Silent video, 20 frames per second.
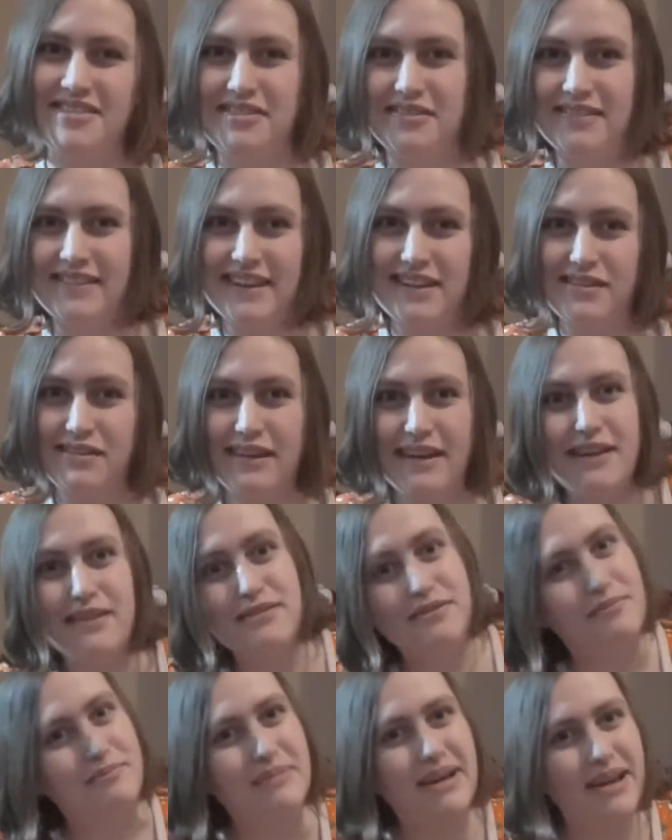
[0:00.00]
So this
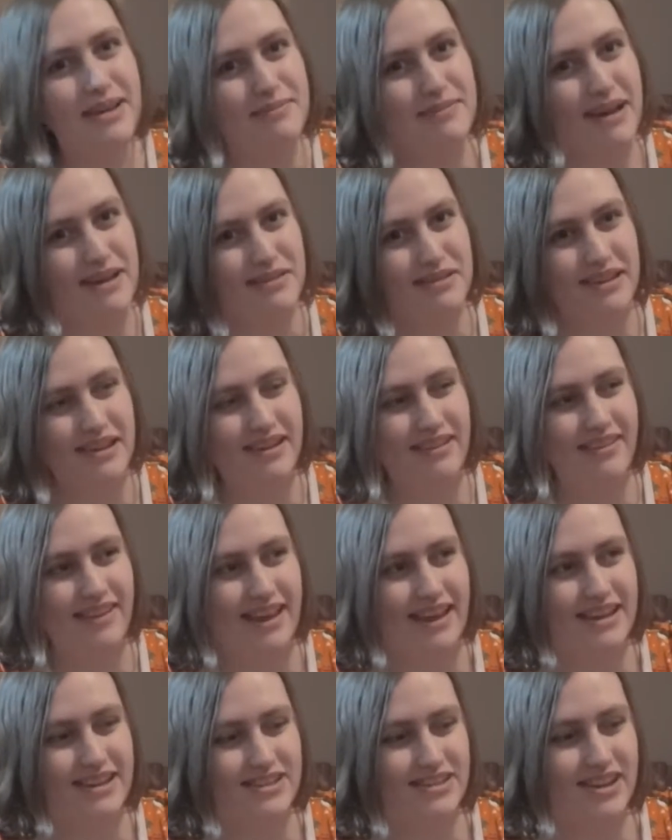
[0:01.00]
is my Paci
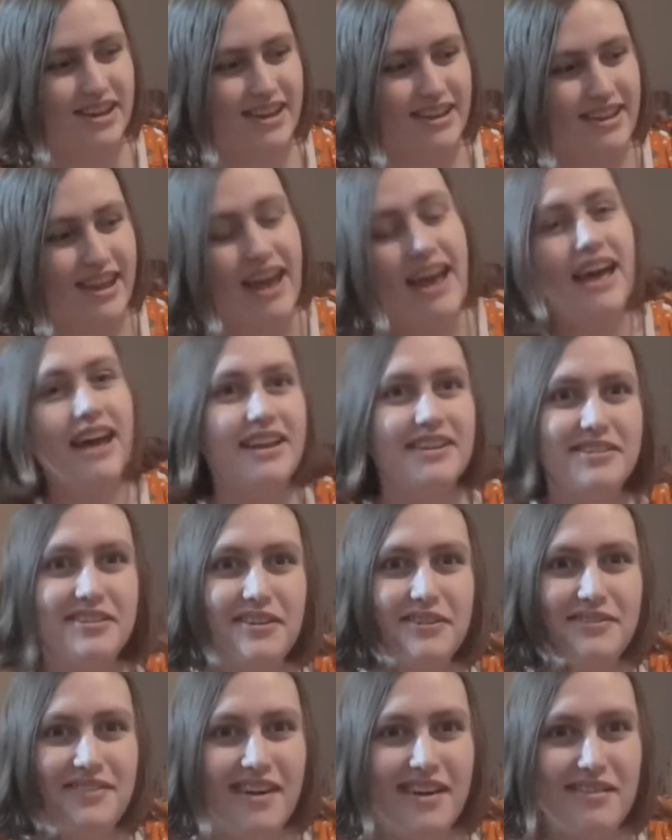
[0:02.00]
collection
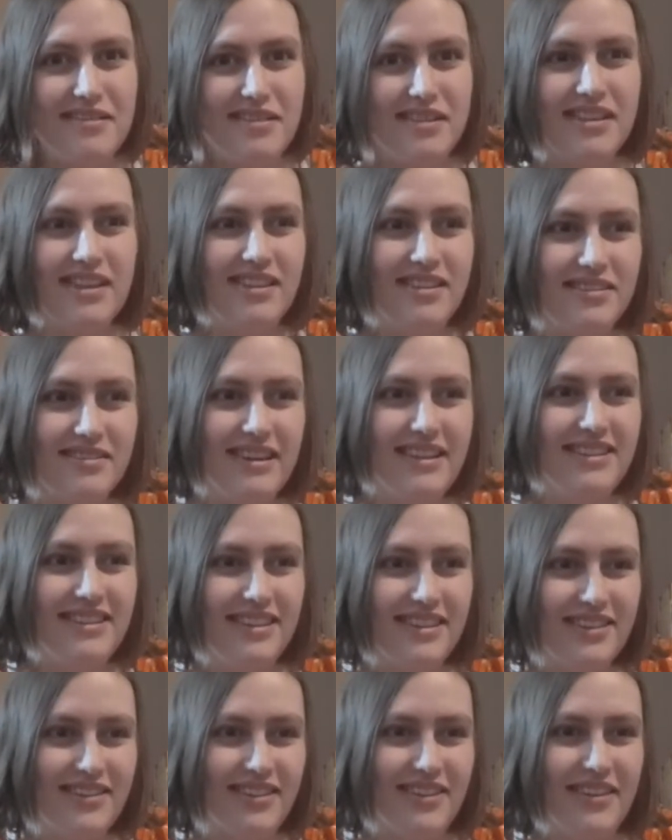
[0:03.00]

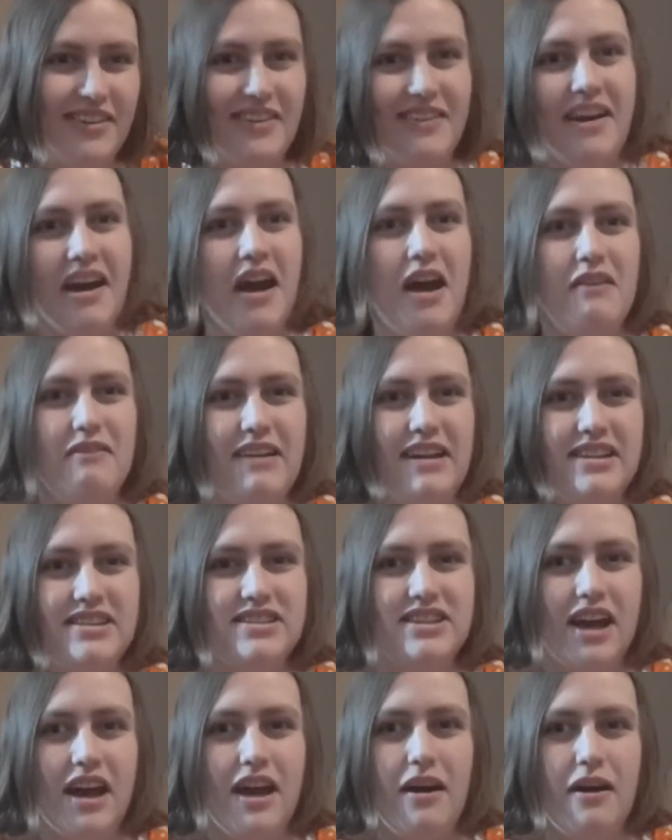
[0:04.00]
2022,
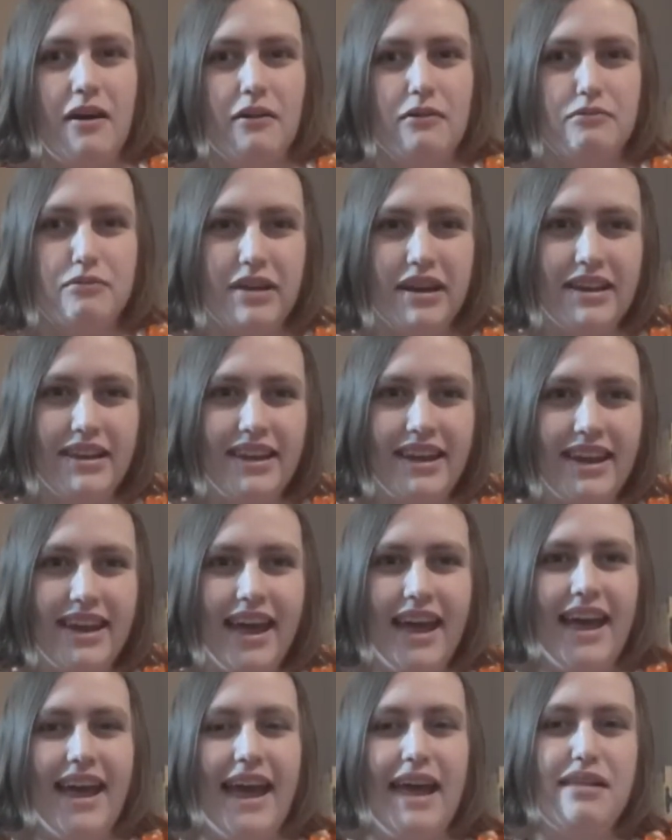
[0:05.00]
which really,
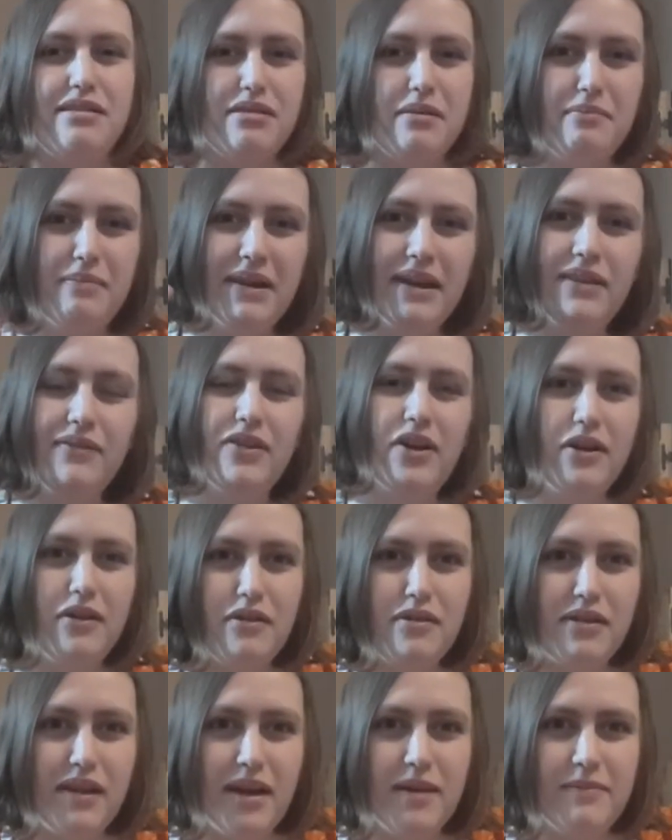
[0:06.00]
it's a bit of an
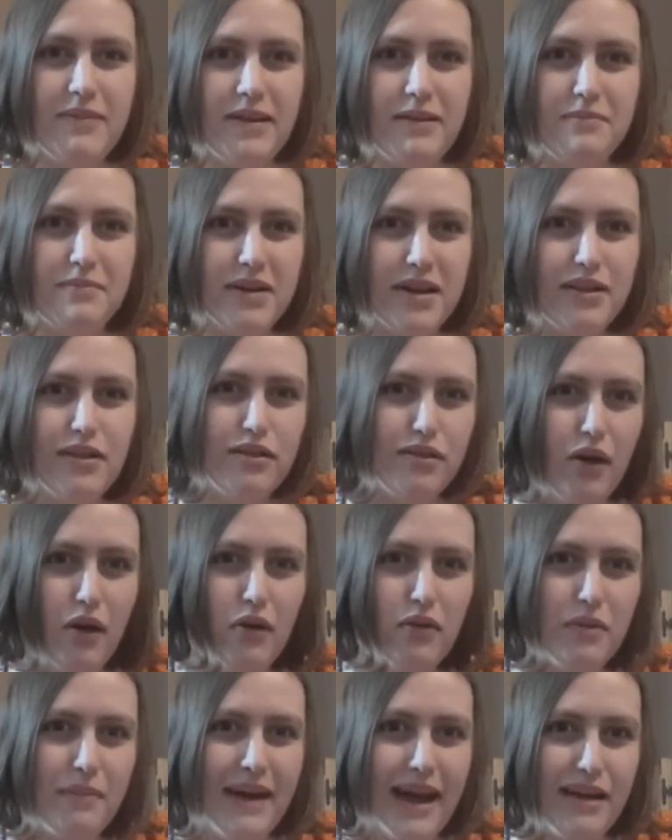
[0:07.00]
understatement because it's all
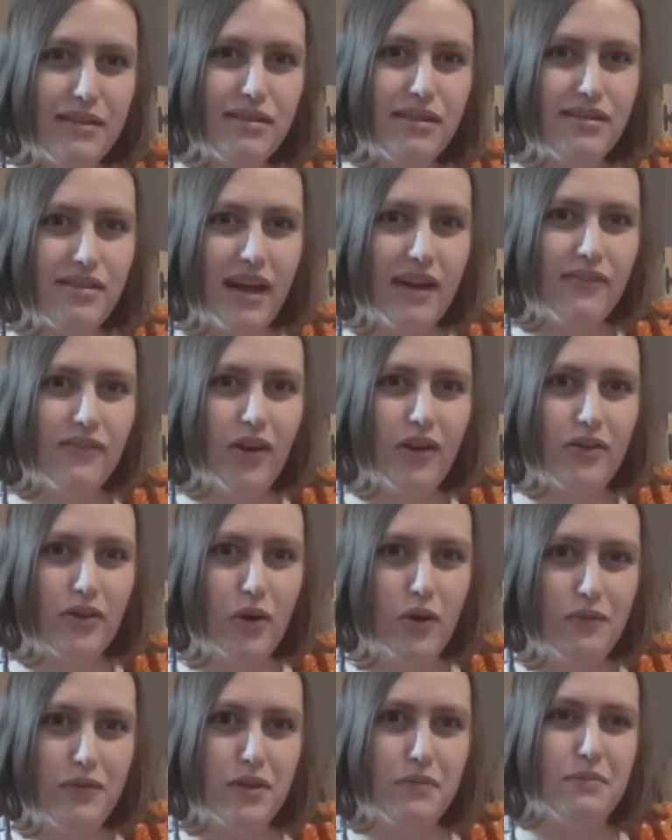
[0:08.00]
the Pacies that I've got
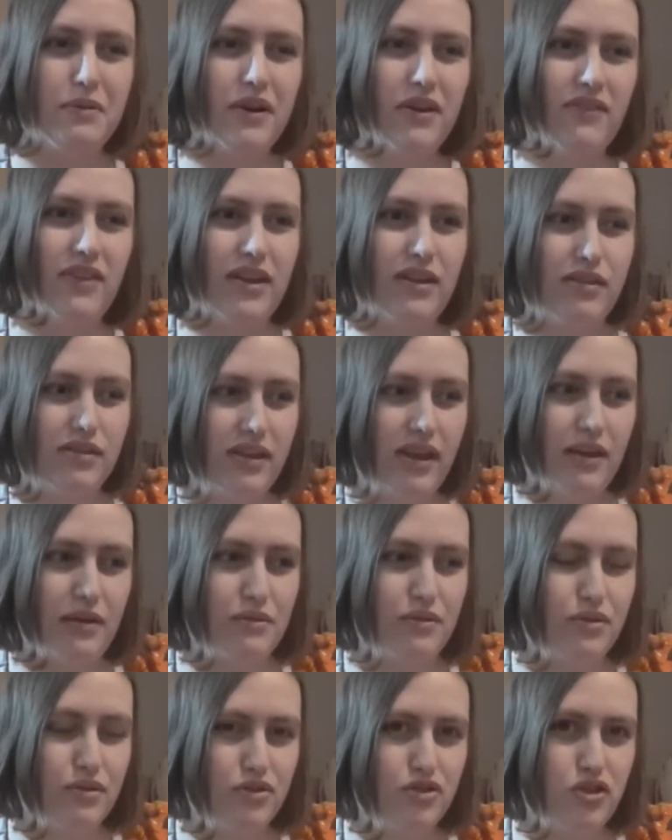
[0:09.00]
over the previous year,
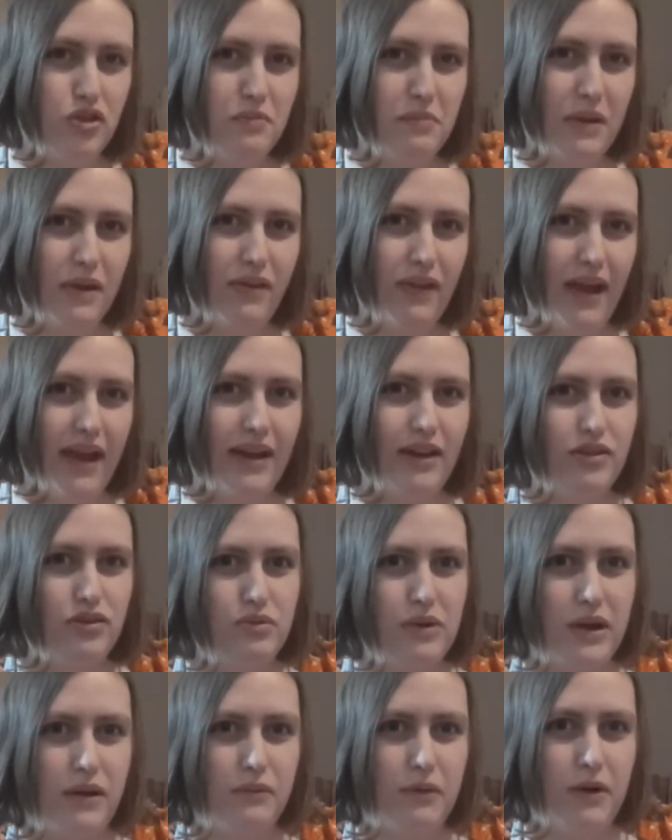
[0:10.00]
so it should be like
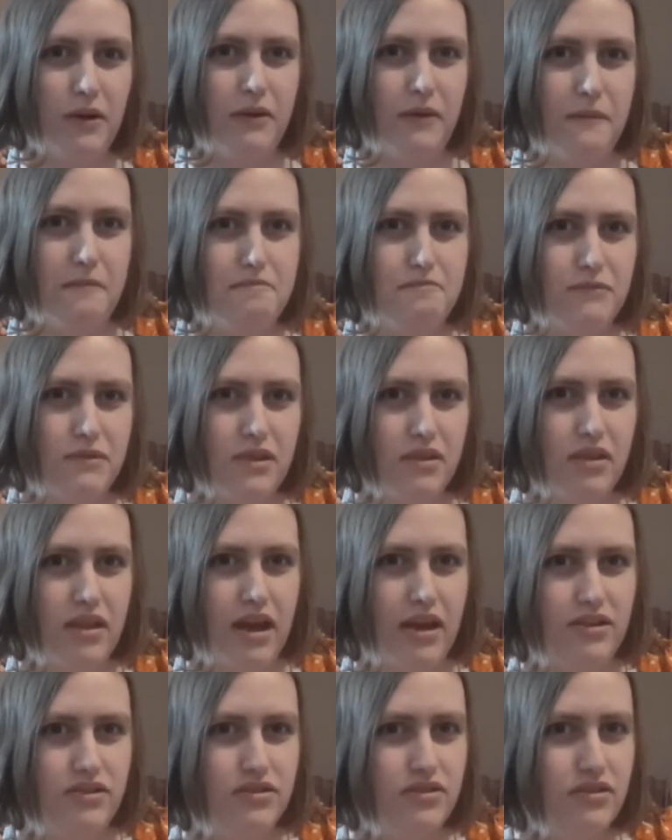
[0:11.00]

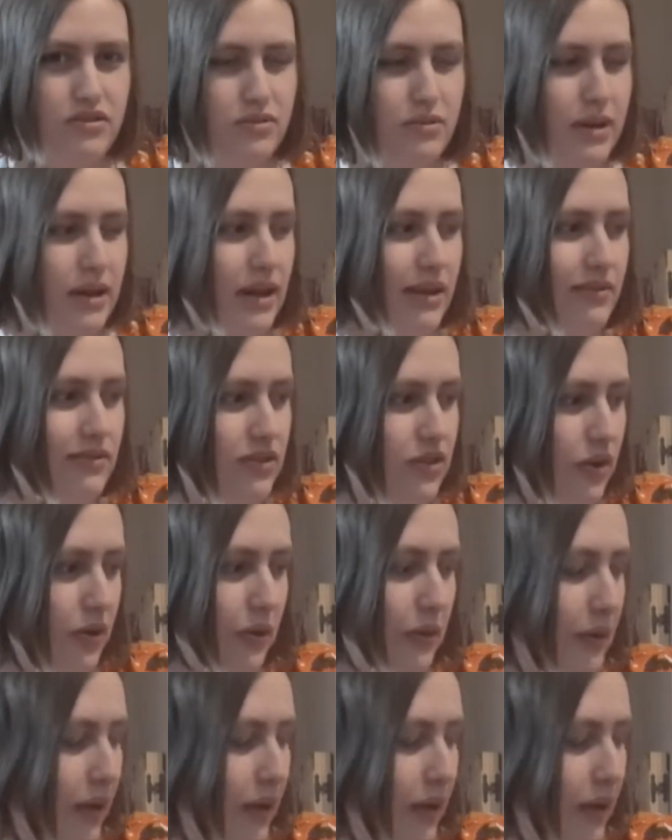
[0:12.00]
21/22.